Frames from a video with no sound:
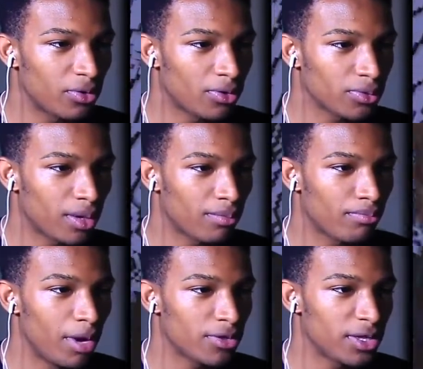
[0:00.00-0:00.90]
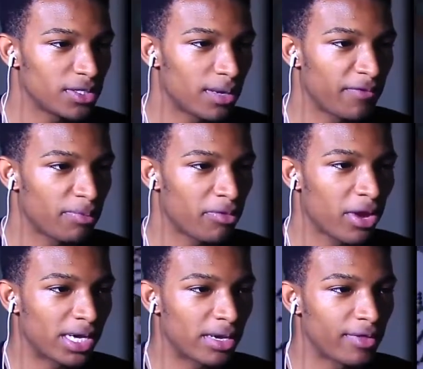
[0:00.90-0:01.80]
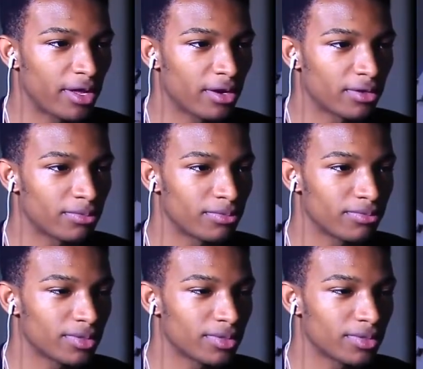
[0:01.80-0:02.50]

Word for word: who always want to muck things up for the progression of the younger.